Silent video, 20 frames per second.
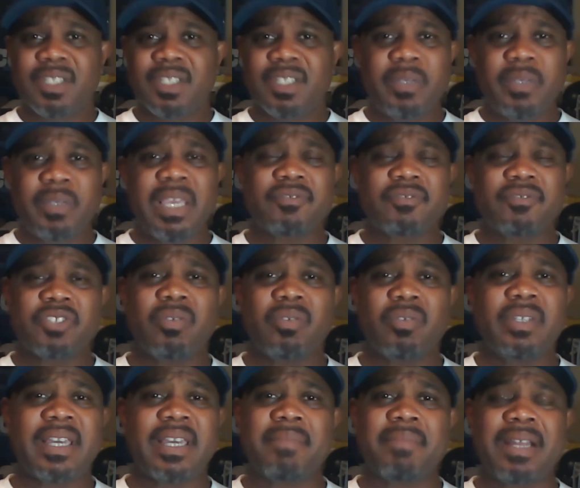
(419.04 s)
We have
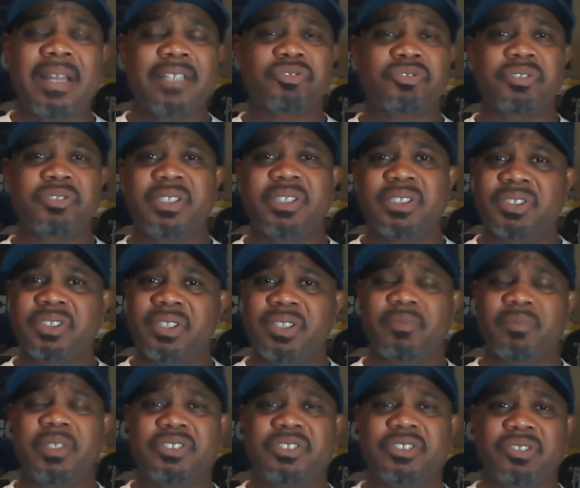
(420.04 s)
totally come out of tradition,
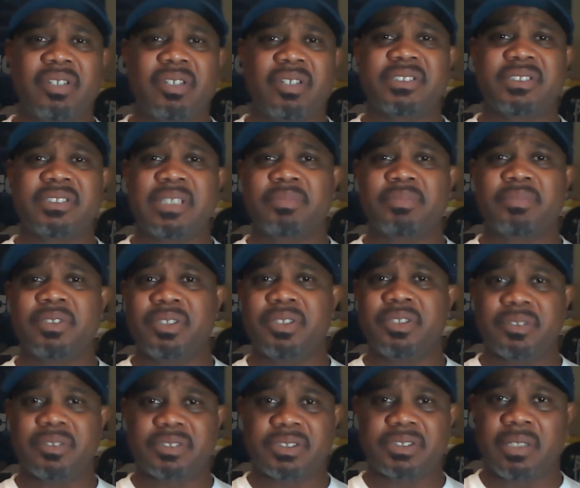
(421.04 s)
and we're starting something
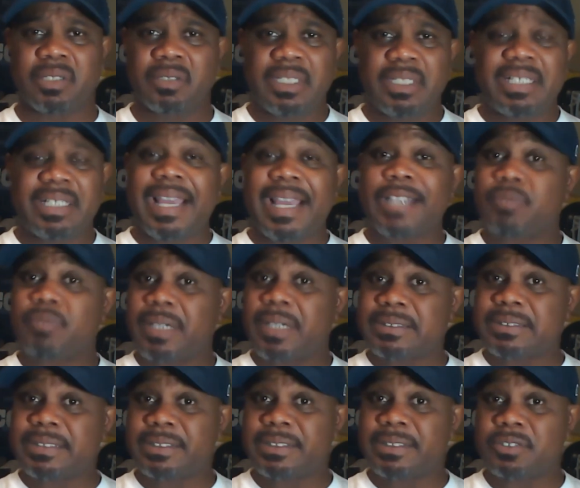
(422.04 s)
new. So that's why I
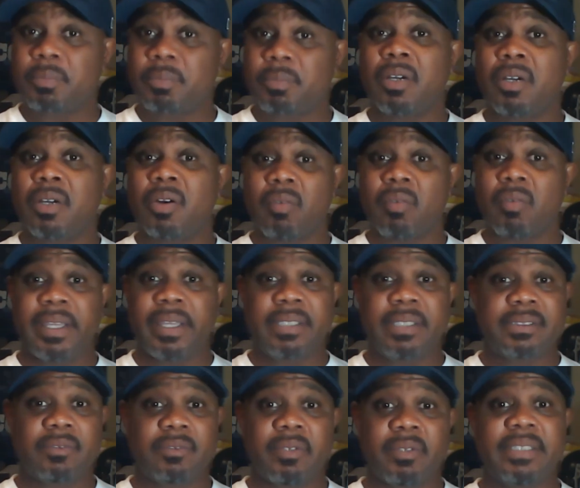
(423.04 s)
say it's going to be a
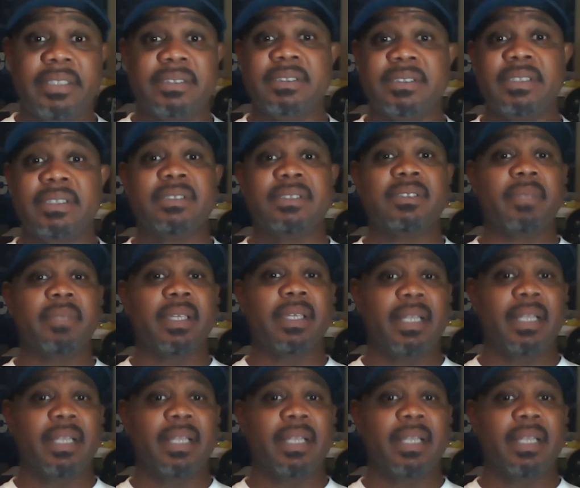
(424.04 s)
great, great season, man.